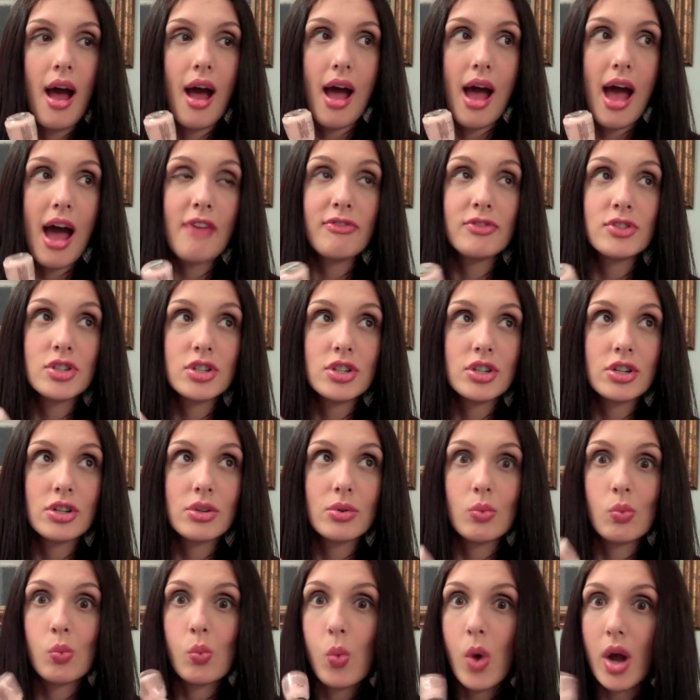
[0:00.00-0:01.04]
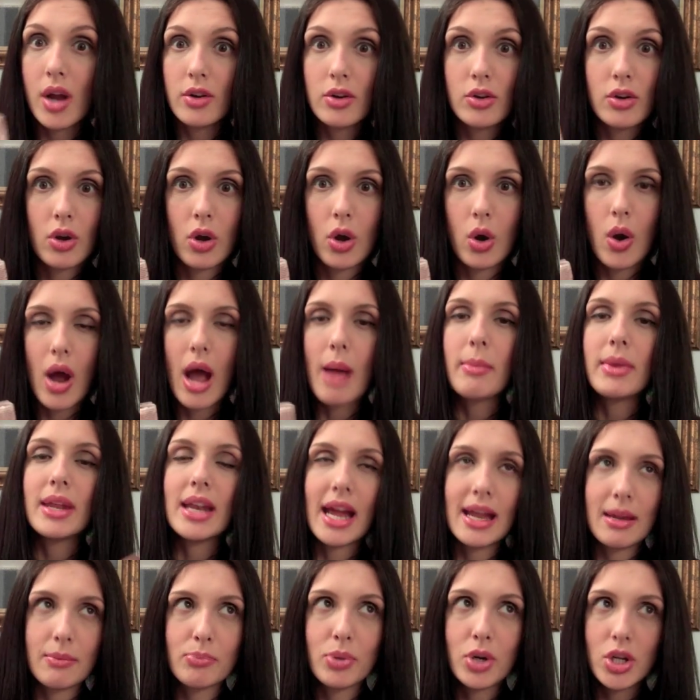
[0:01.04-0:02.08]
After 1 coat, I mean,
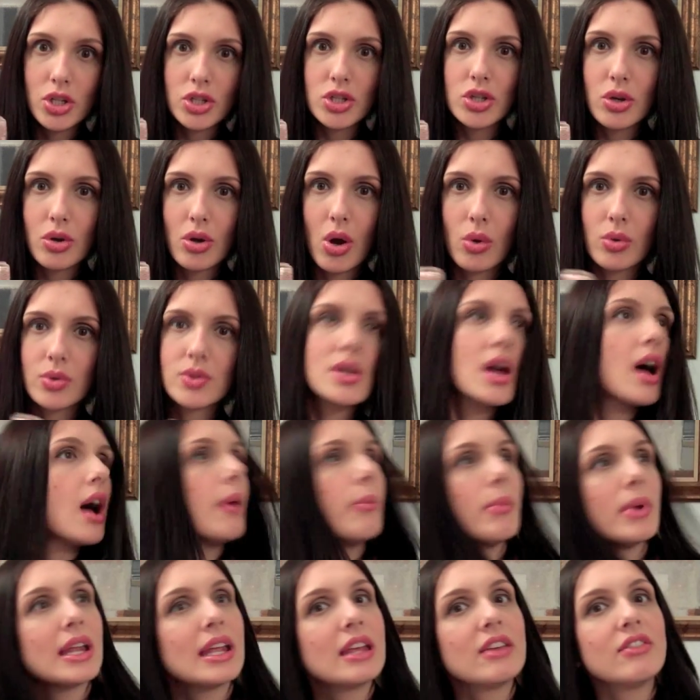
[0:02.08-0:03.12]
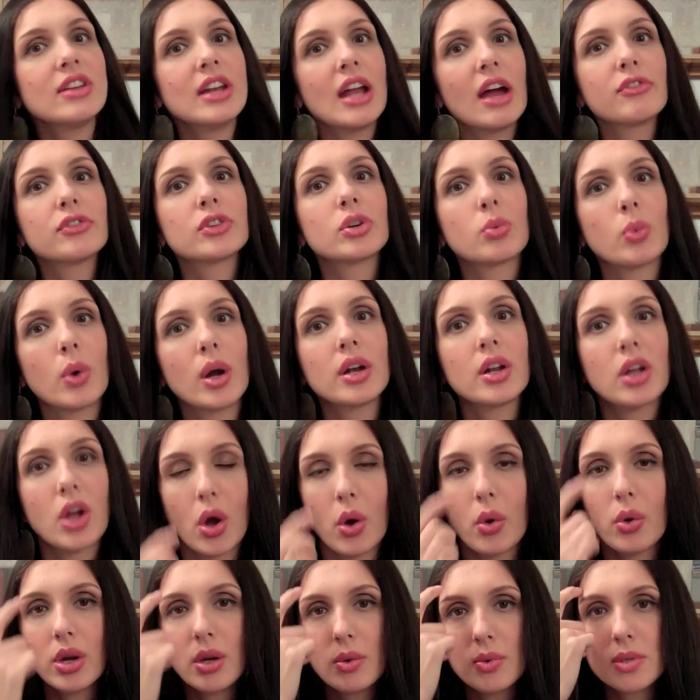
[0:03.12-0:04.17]
I put 2 coats on, but even after 1
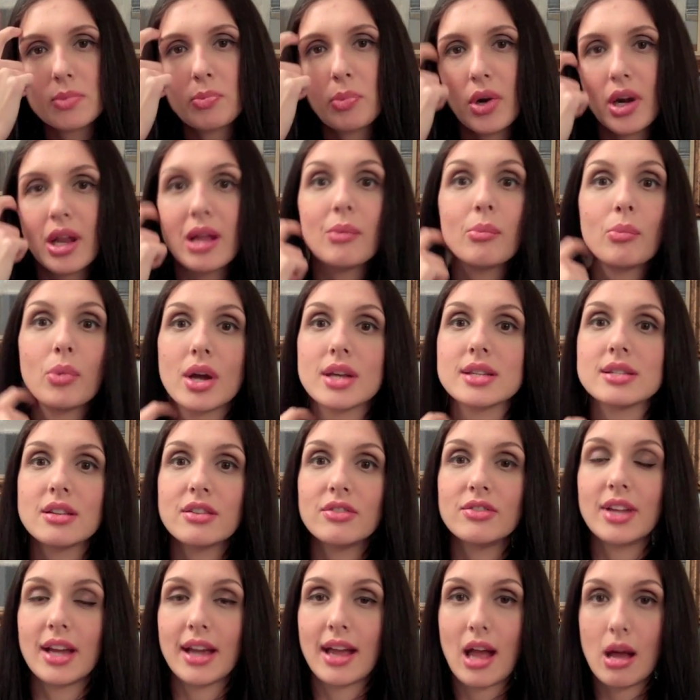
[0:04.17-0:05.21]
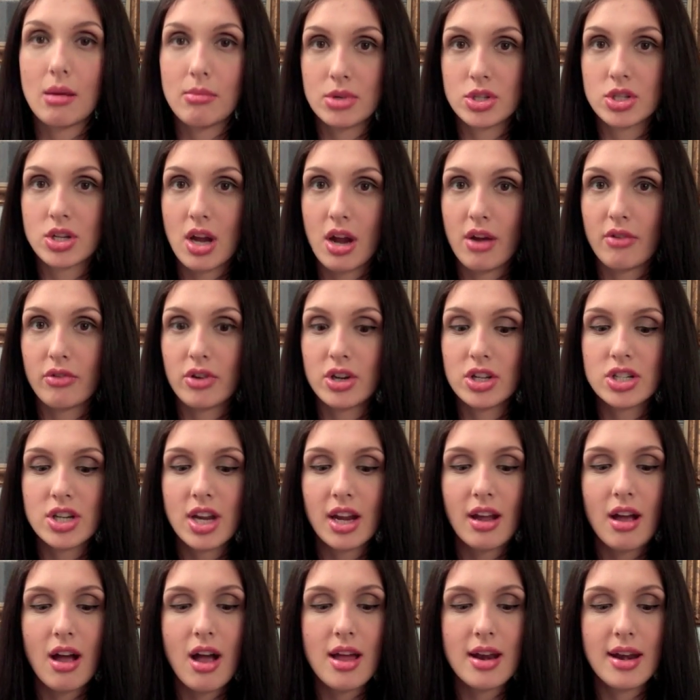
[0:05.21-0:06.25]
coat, it was pretty impressive, like how much coverage I
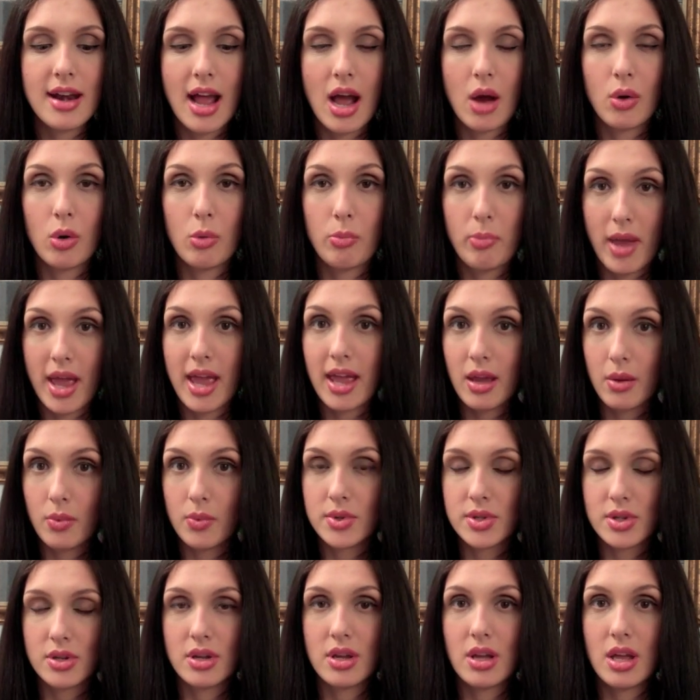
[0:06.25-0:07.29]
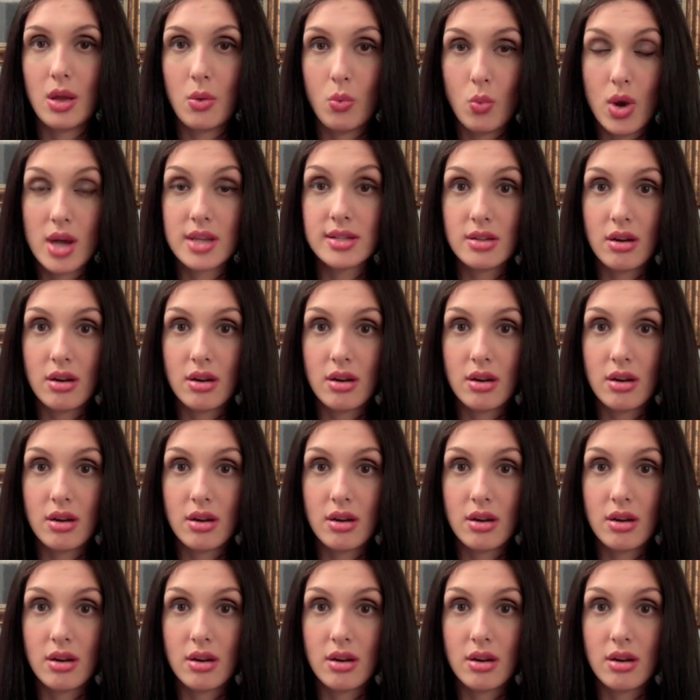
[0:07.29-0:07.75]
got and how opaque it was